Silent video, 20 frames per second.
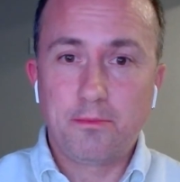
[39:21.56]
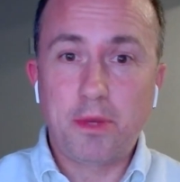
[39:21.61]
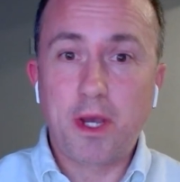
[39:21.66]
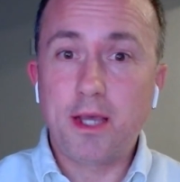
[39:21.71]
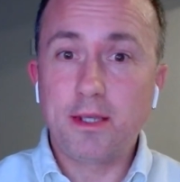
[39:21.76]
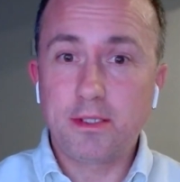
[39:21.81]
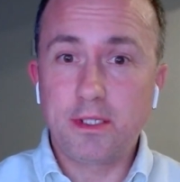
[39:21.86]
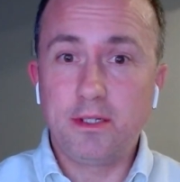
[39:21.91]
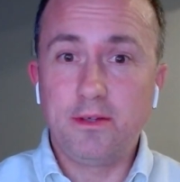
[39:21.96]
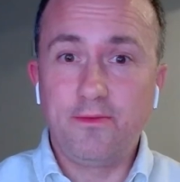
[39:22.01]

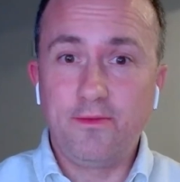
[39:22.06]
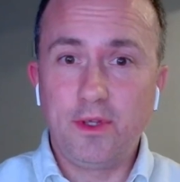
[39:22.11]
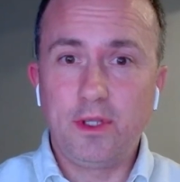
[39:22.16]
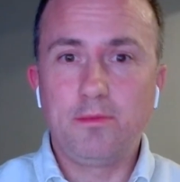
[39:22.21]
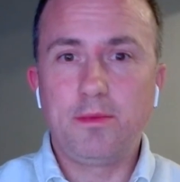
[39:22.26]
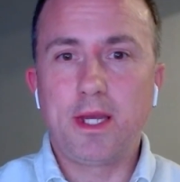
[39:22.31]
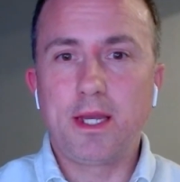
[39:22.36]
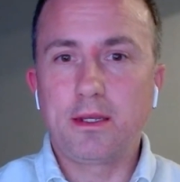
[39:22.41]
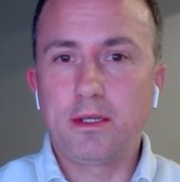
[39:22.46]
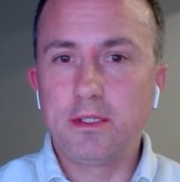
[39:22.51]
positive
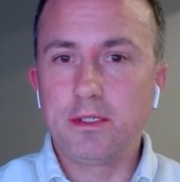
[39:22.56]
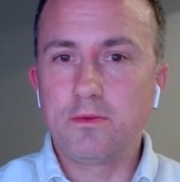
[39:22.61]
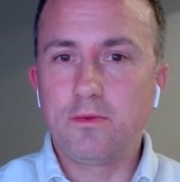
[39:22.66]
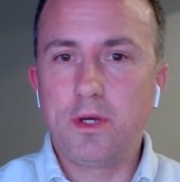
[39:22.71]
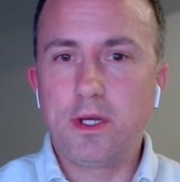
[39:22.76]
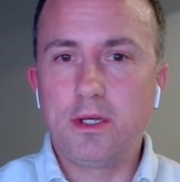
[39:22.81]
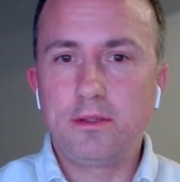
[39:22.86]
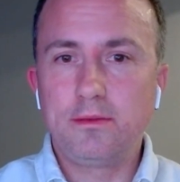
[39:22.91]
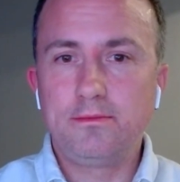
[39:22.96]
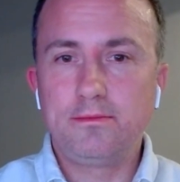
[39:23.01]
feedback as
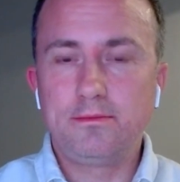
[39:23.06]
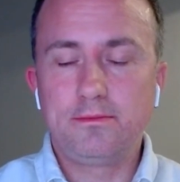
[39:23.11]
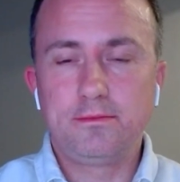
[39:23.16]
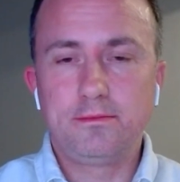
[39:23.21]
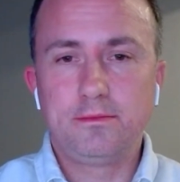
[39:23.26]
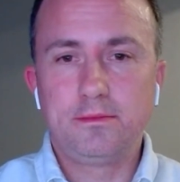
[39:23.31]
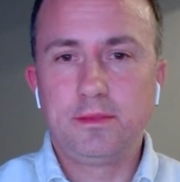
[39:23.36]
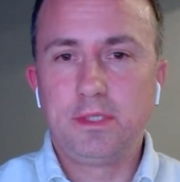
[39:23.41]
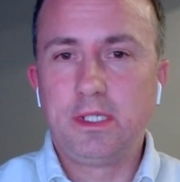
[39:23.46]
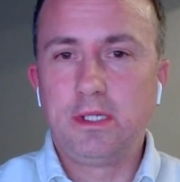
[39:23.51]
well,
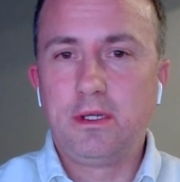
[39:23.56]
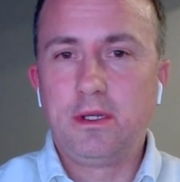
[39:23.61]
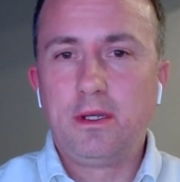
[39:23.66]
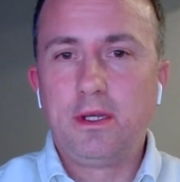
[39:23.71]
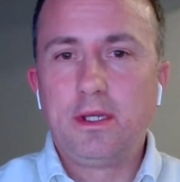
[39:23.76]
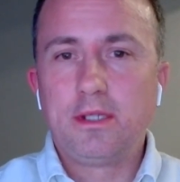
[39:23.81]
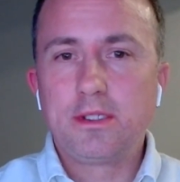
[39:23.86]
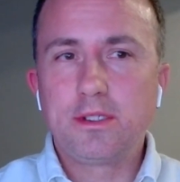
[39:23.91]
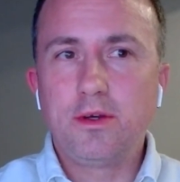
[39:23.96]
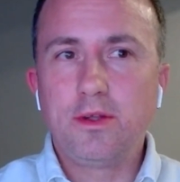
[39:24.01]

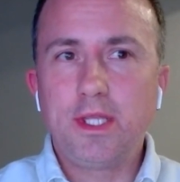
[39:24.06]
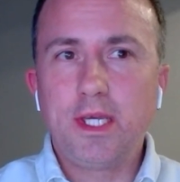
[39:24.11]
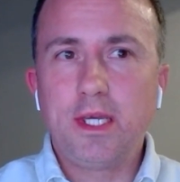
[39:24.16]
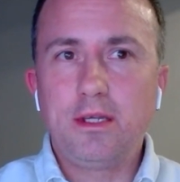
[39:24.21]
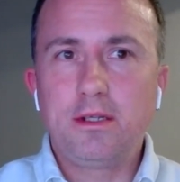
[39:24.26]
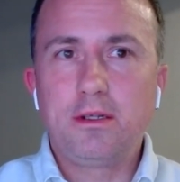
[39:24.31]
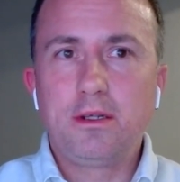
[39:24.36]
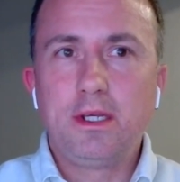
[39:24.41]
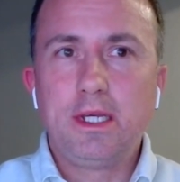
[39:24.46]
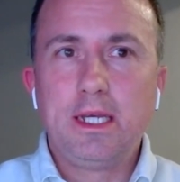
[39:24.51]
so
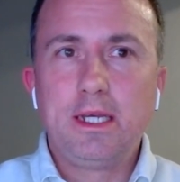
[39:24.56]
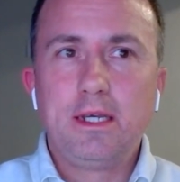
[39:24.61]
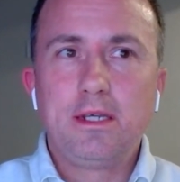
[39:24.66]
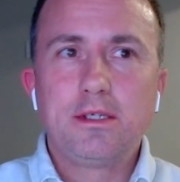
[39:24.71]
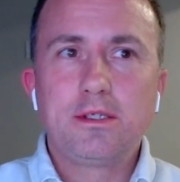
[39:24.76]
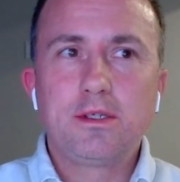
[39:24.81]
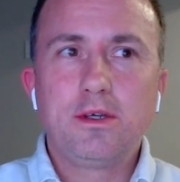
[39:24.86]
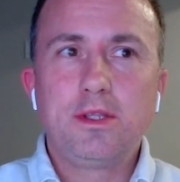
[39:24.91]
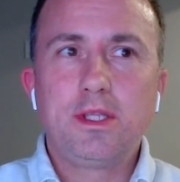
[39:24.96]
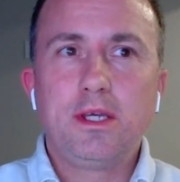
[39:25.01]
that
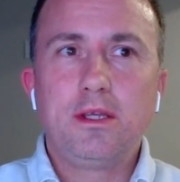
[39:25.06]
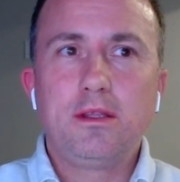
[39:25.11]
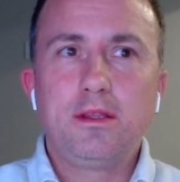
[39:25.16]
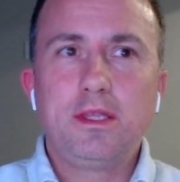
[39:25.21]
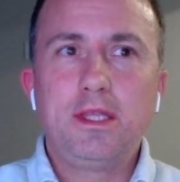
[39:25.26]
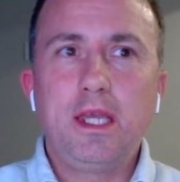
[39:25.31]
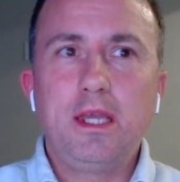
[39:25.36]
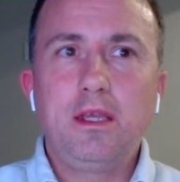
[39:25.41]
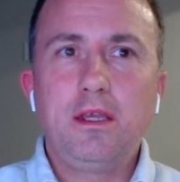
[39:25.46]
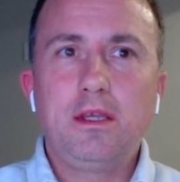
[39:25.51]

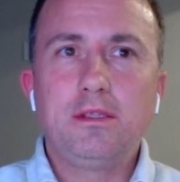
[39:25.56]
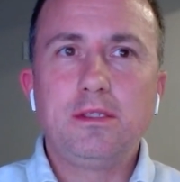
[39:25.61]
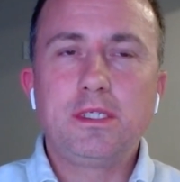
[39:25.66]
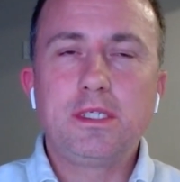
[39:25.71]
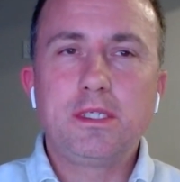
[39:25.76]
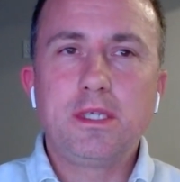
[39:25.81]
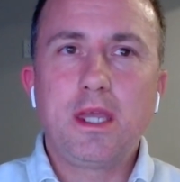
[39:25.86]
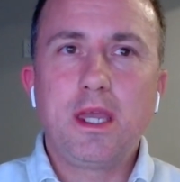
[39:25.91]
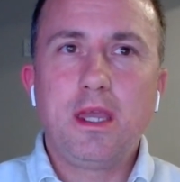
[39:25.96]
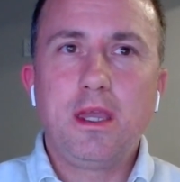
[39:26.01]
they can
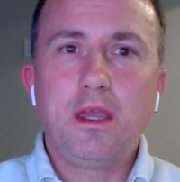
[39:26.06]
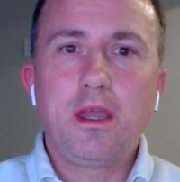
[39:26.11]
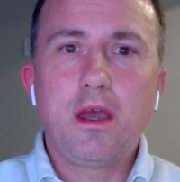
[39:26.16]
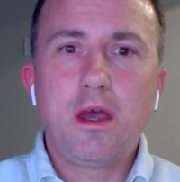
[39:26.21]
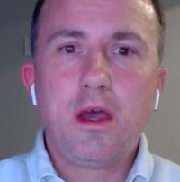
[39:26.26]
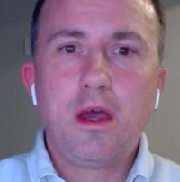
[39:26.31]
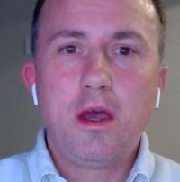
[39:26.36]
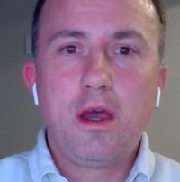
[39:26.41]
say,